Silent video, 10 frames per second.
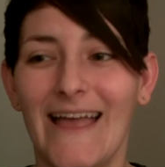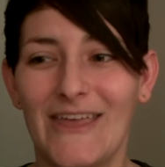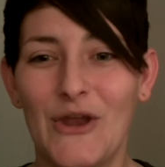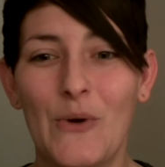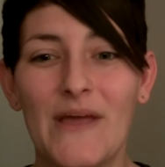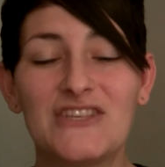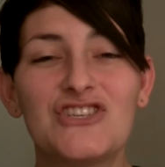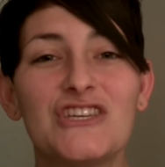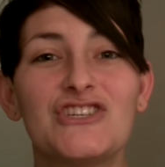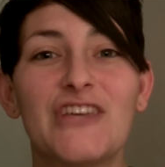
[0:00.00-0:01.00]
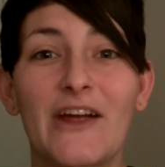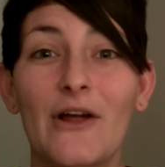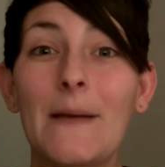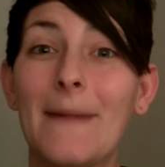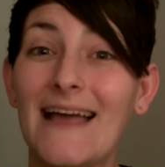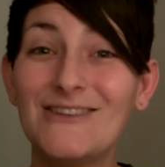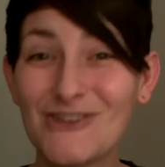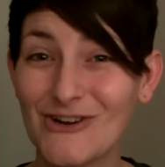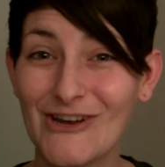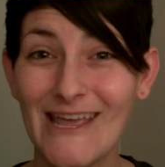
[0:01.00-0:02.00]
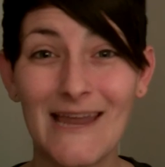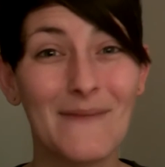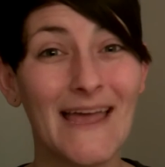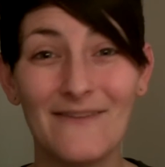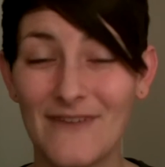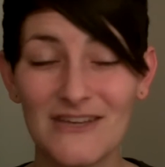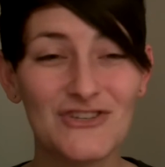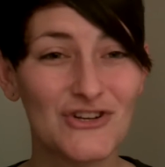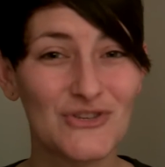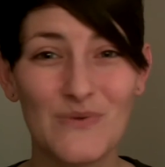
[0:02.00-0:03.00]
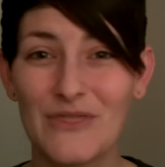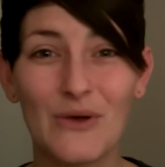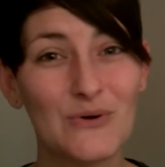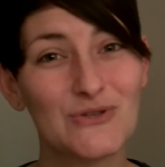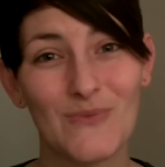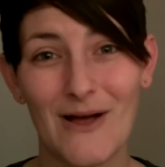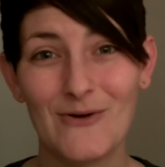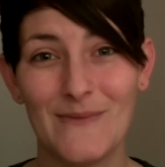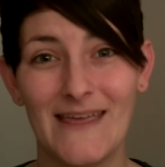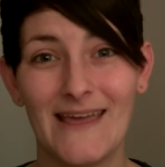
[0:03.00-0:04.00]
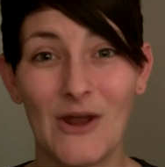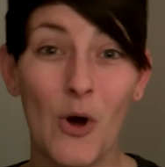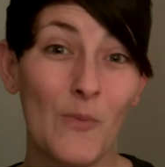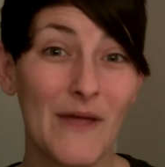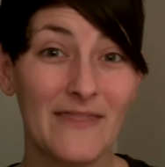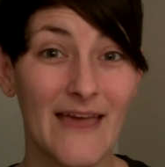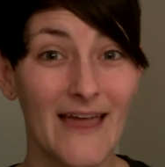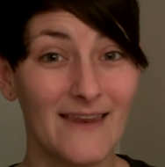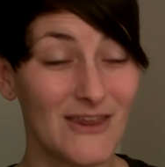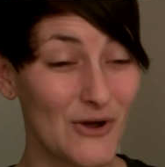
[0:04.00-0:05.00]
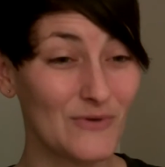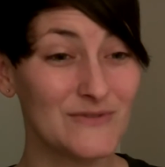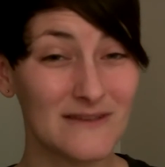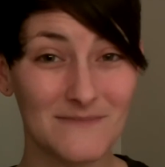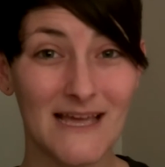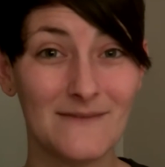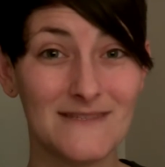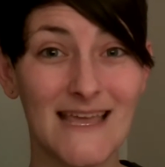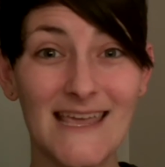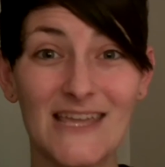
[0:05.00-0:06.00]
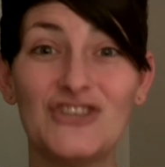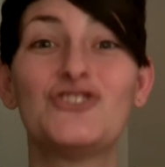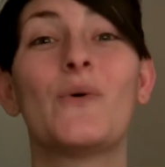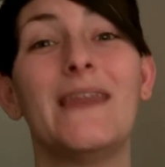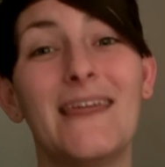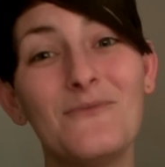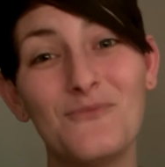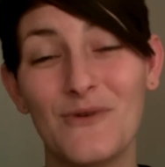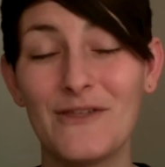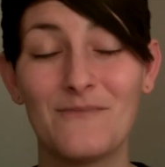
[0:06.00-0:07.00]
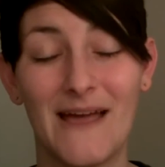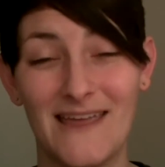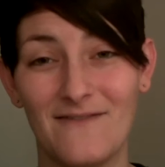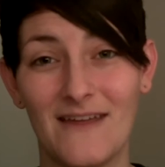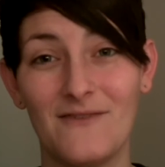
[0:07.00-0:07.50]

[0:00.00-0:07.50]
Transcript: You know, it's just sharing my journey and my adventures with those around me and hoping that, you know, sometimes they can join in with, my,